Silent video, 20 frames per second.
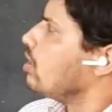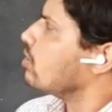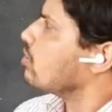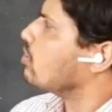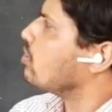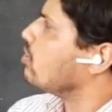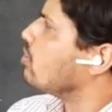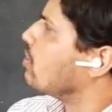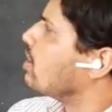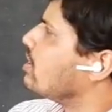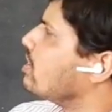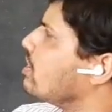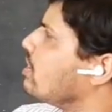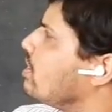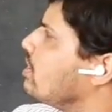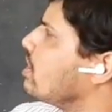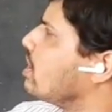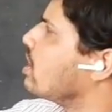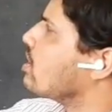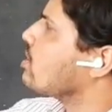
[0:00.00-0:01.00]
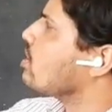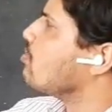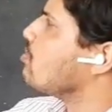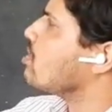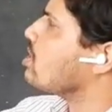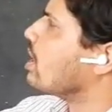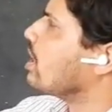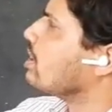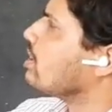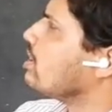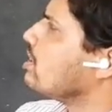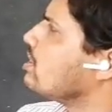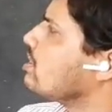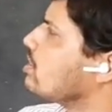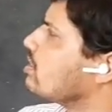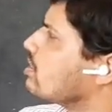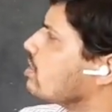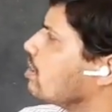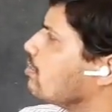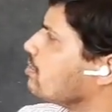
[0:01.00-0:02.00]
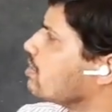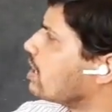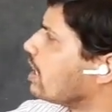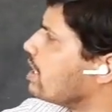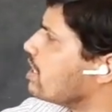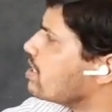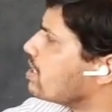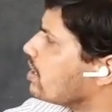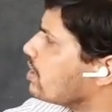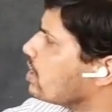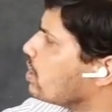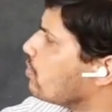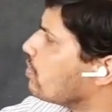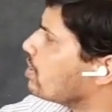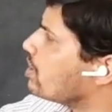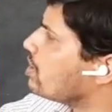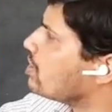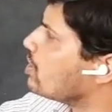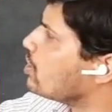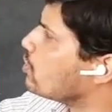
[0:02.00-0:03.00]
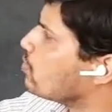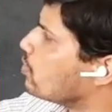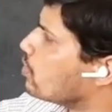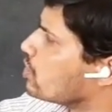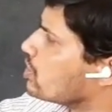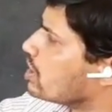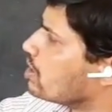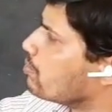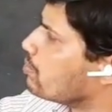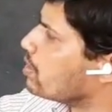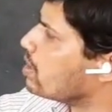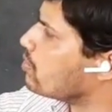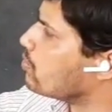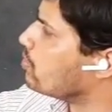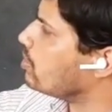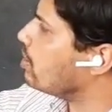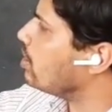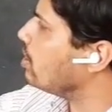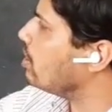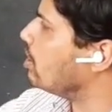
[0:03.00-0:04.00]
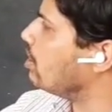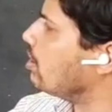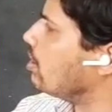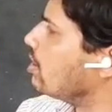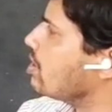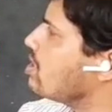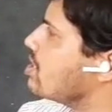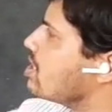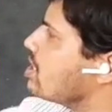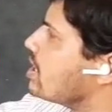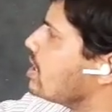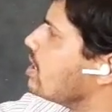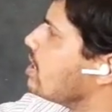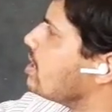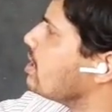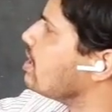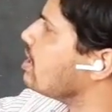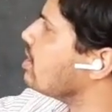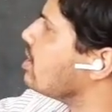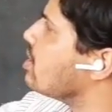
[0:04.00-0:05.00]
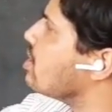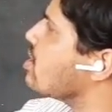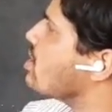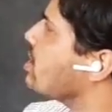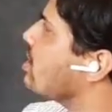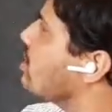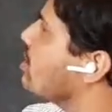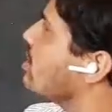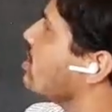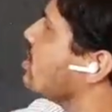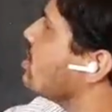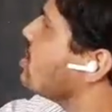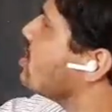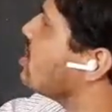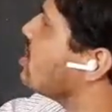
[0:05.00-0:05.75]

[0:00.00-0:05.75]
So you can see there are some triangles, some sides are given. This is, for example, 10, this is 10, this